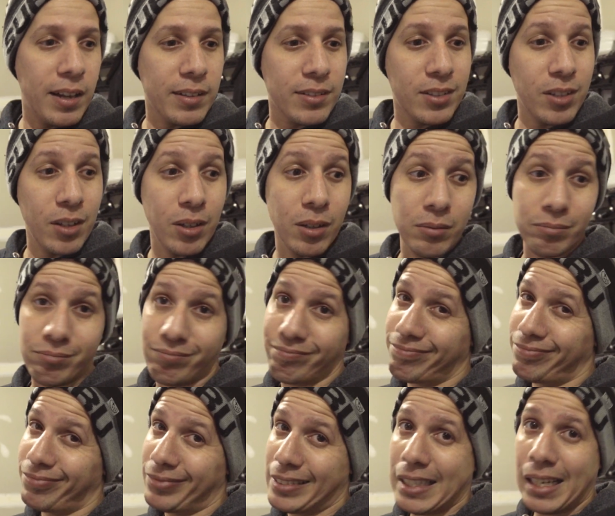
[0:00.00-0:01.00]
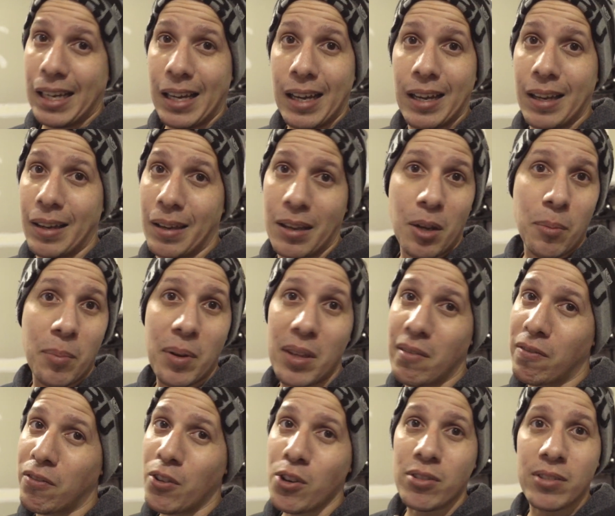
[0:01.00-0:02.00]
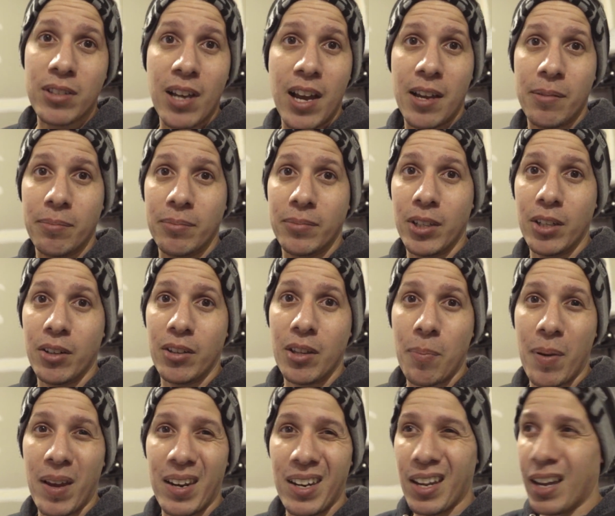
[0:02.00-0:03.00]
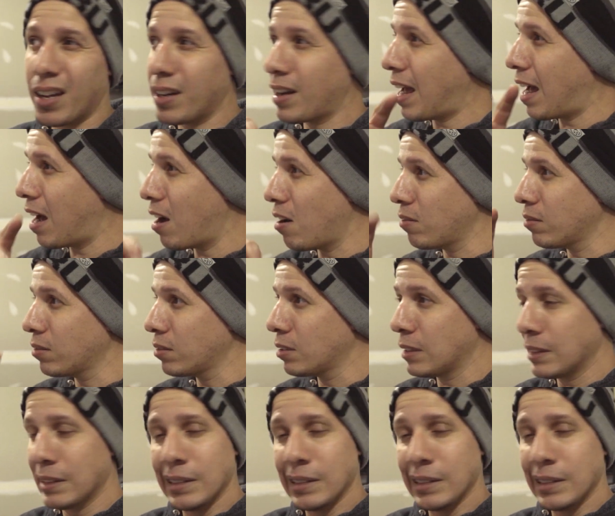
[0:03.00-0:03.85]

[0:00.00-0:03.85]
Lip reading: So it could be the first time, you know, depending on how,